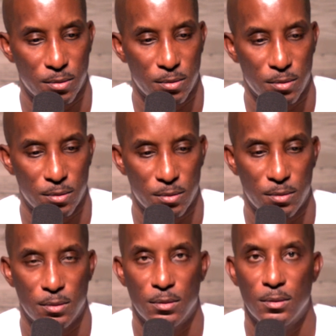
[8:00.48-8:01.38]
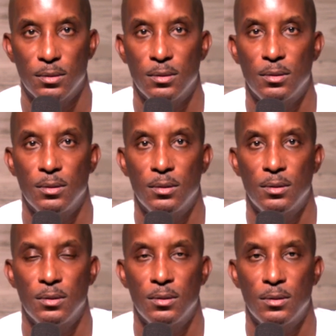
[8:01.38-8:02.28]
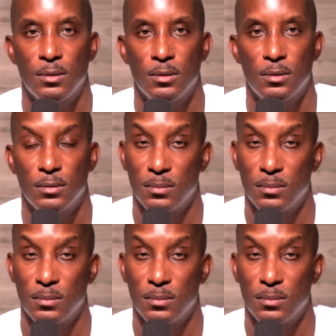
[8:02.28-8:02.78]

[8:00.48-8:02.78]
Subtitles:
(no one is talking)